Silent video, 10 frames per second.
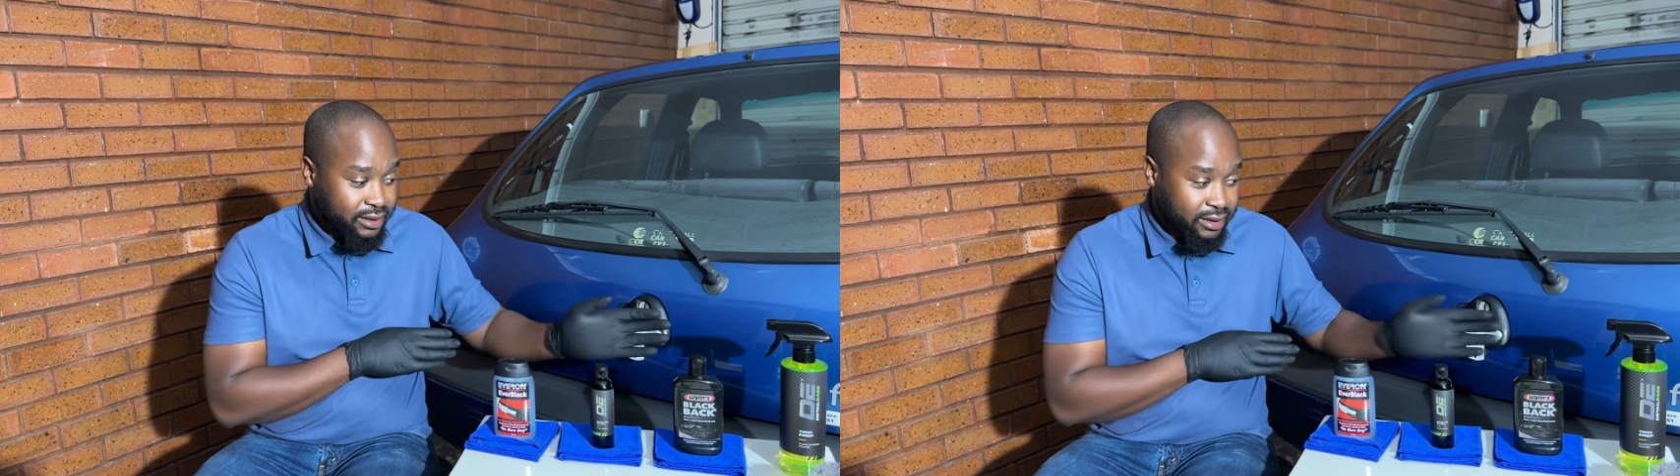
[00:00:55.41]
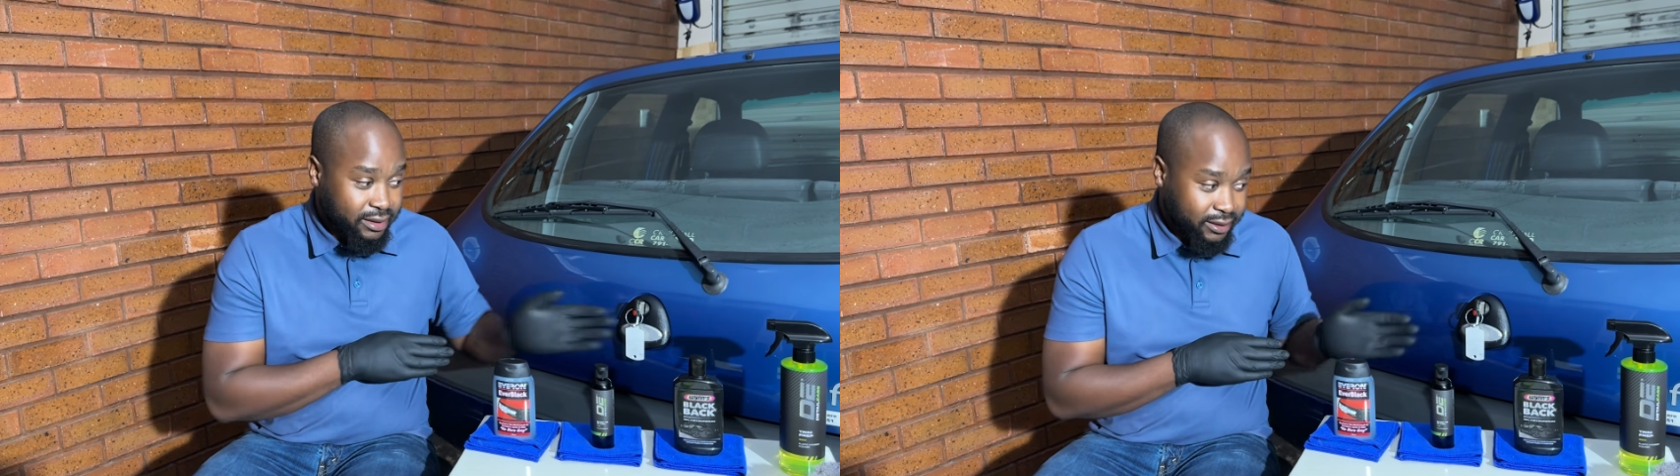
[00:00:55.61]

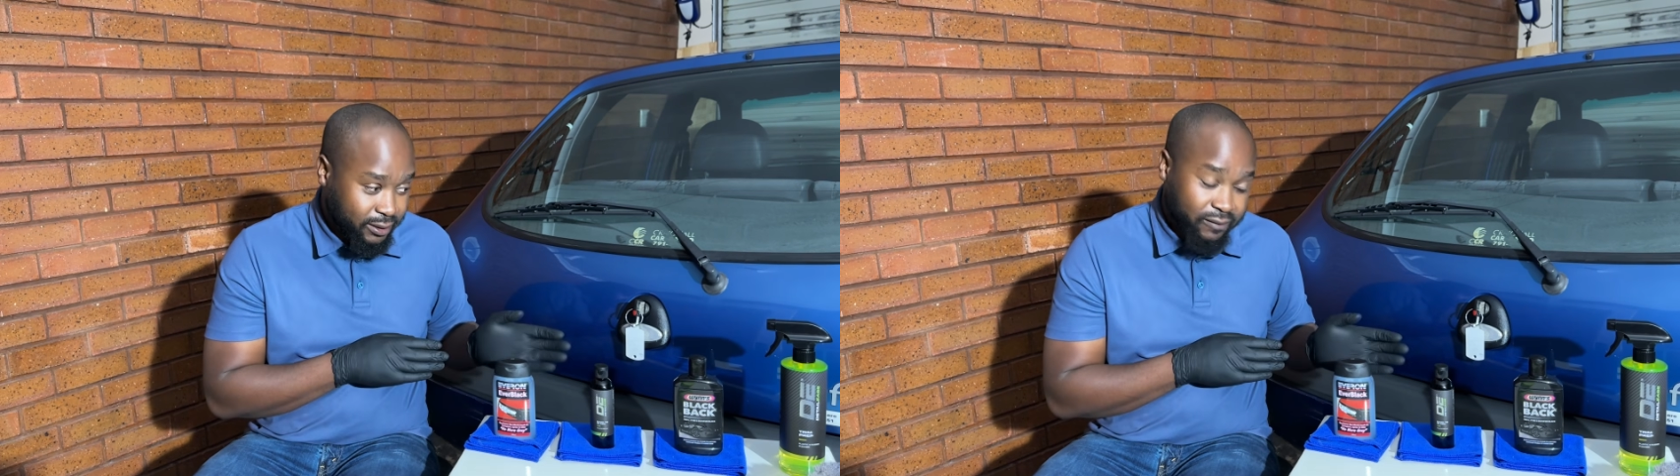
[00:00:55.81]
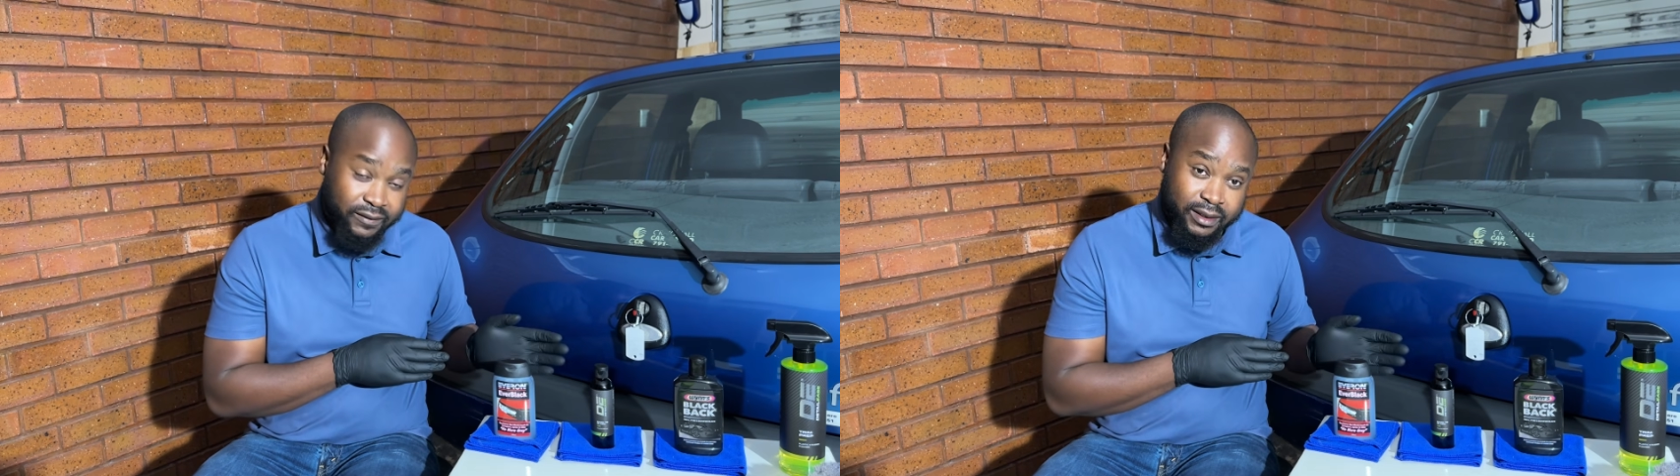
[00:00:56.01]
the three
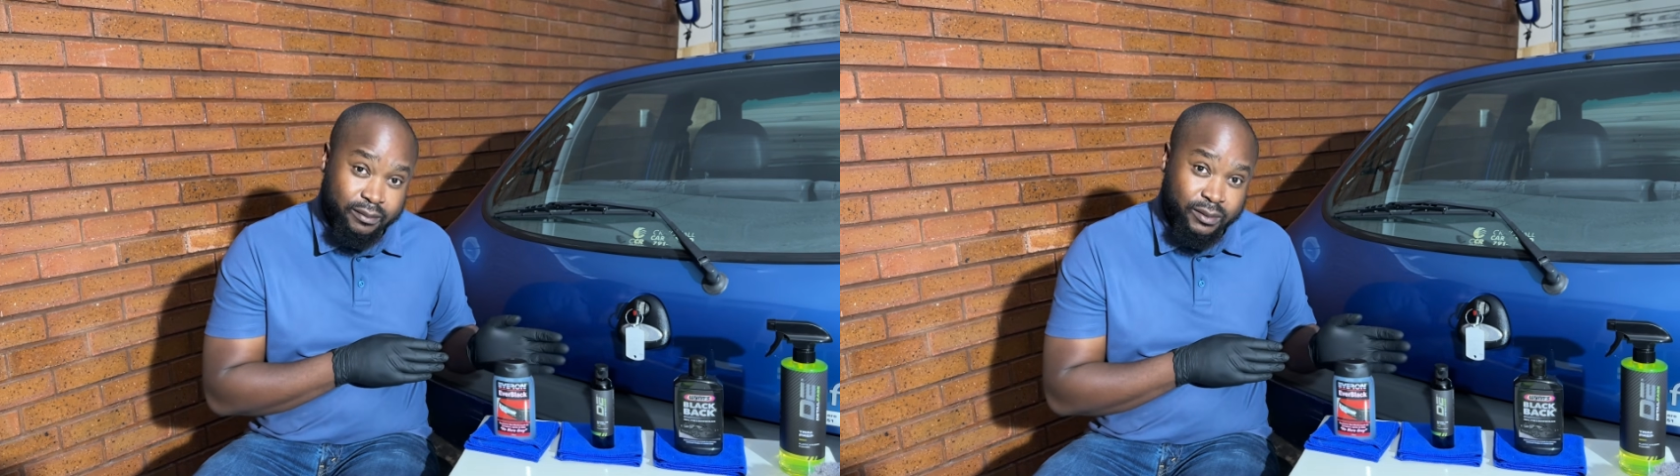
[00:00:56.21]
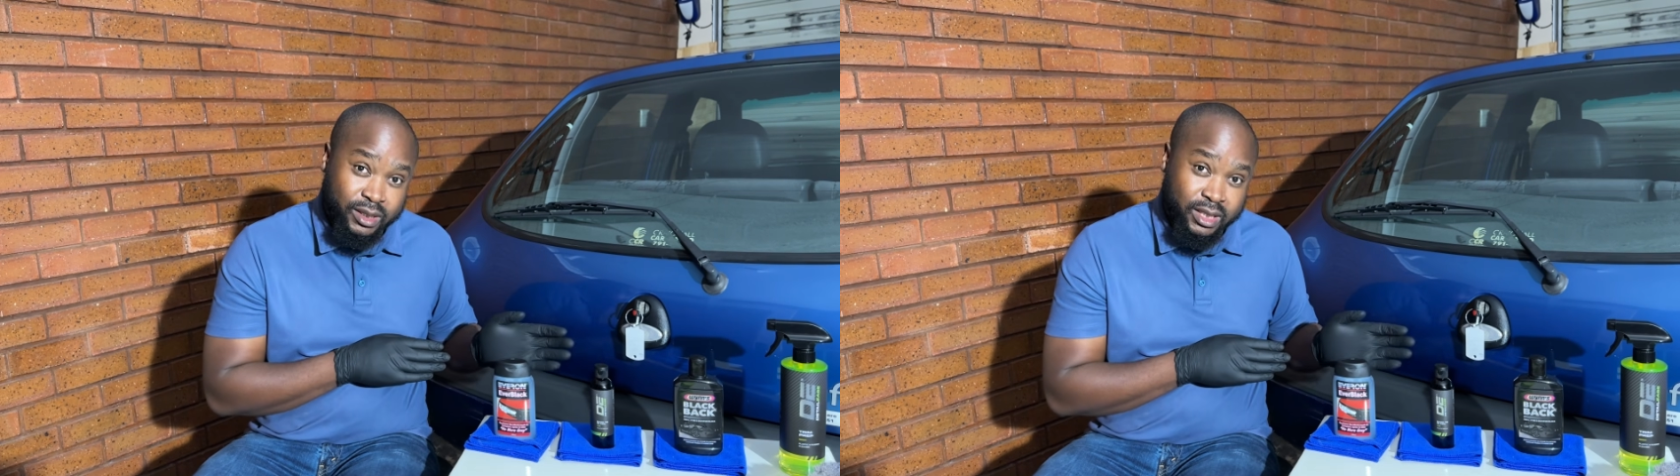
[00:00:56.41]
of
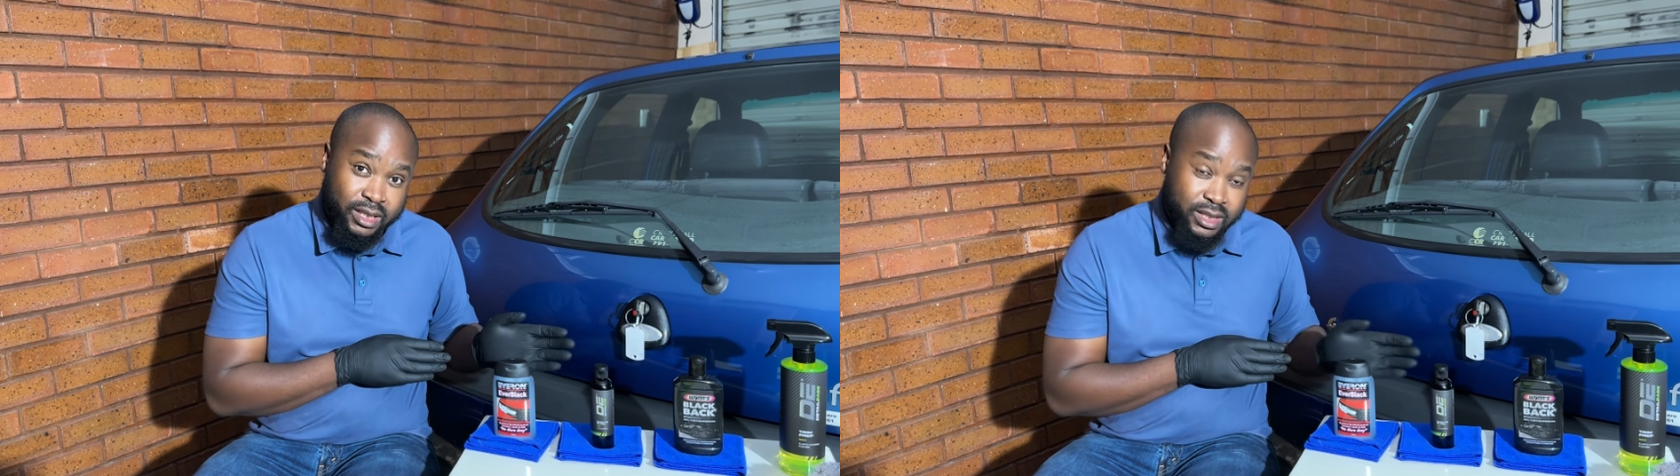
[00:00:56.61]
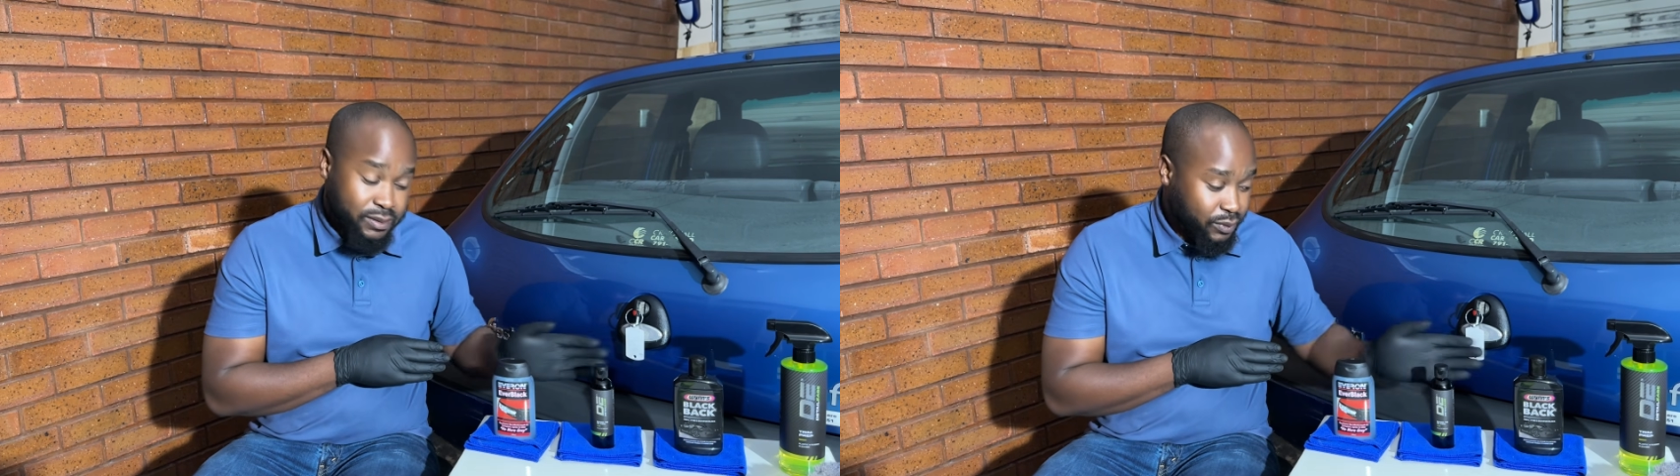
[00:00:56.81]
them
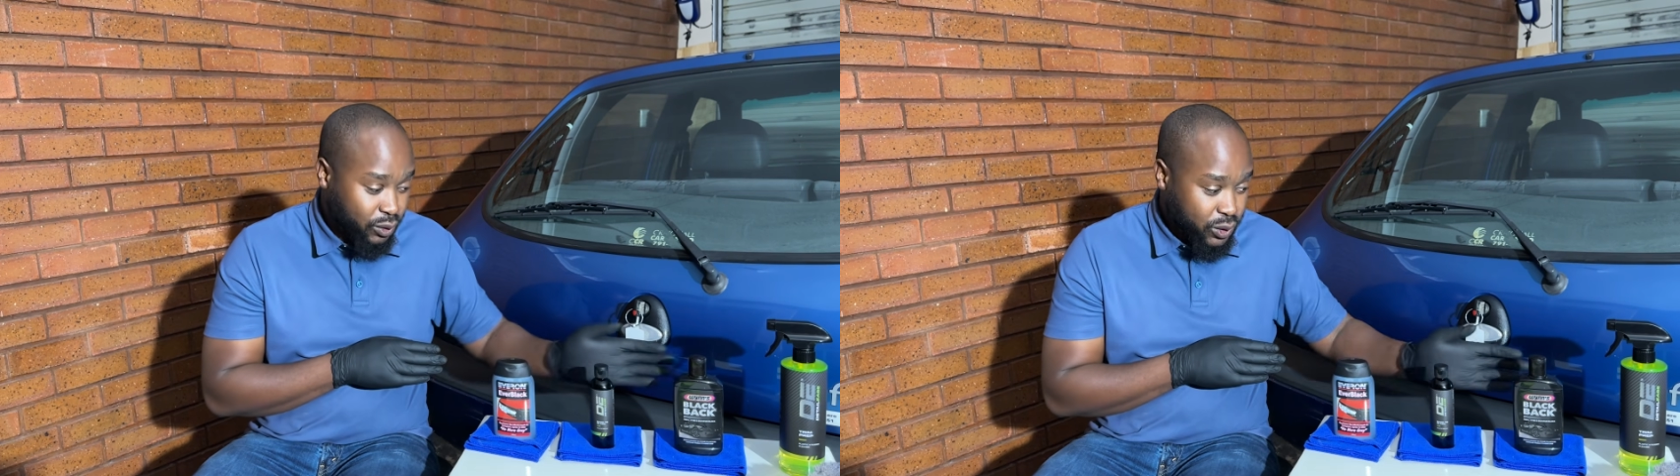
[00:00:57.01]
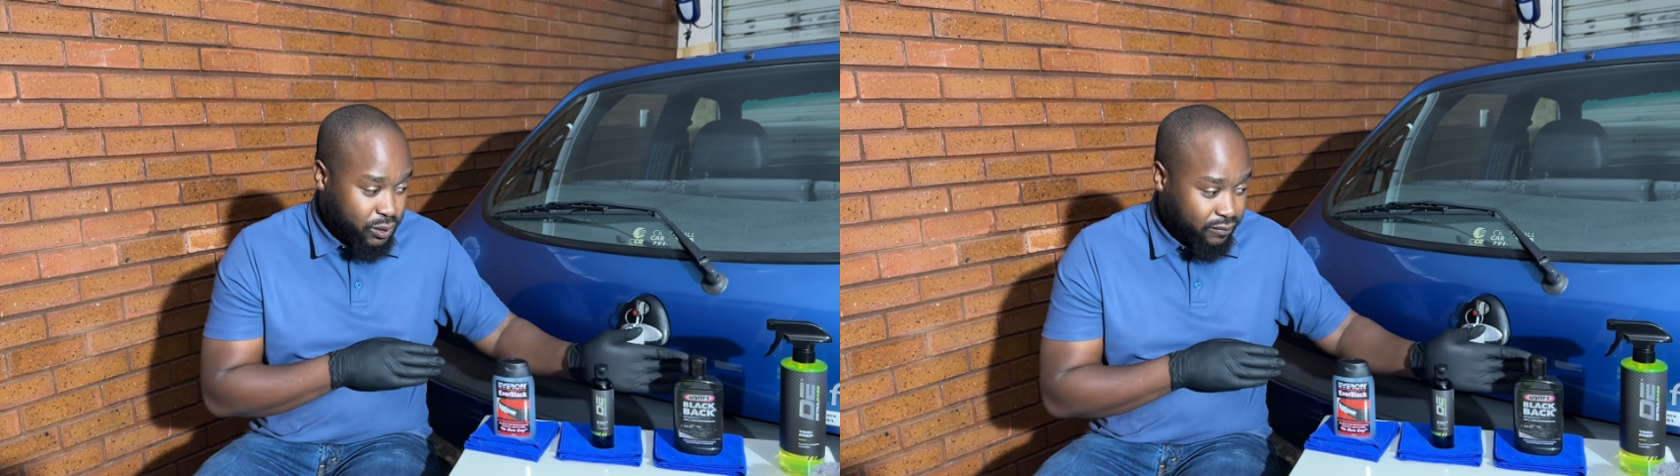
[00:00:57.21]
is
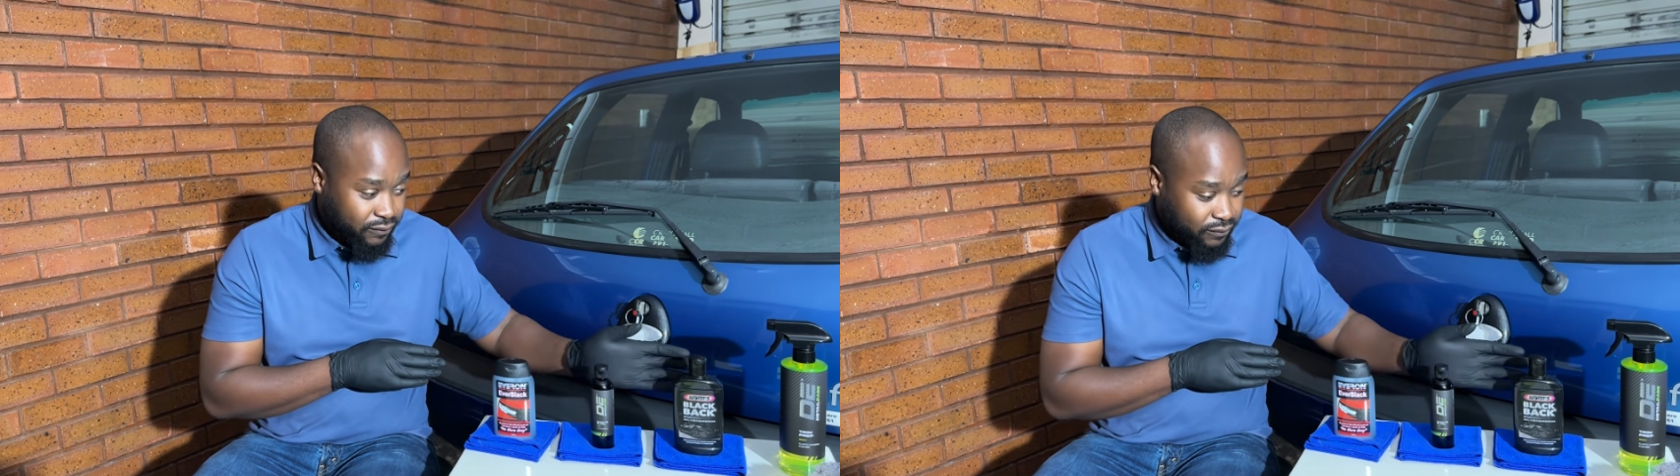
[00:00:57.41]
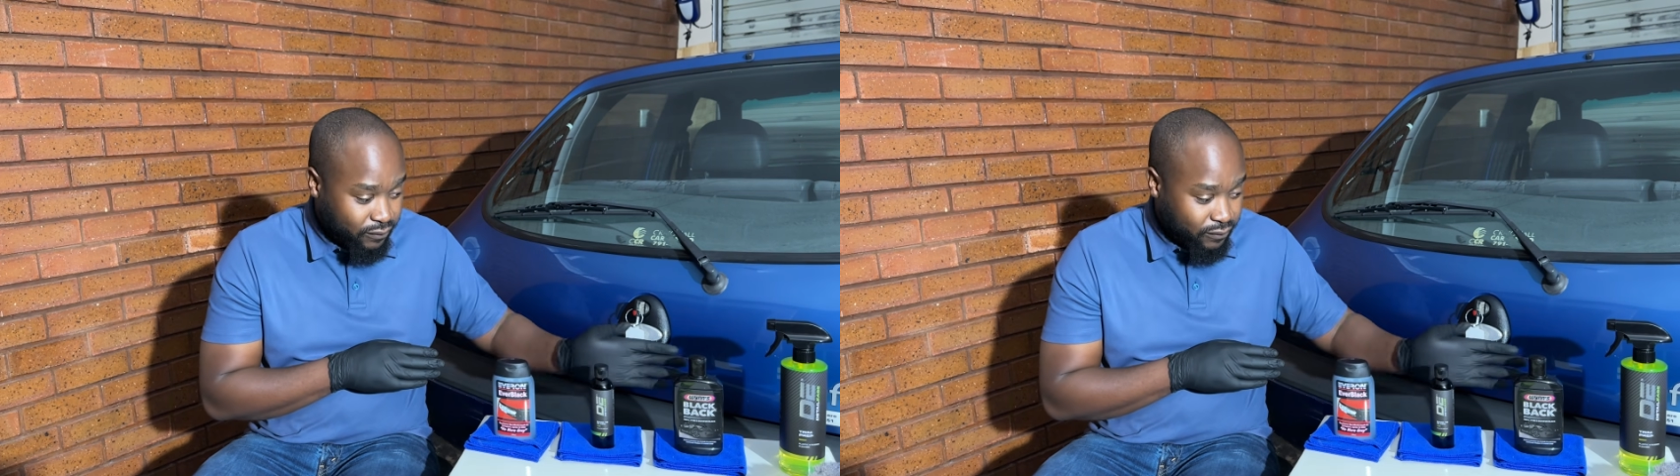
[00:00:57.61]
because of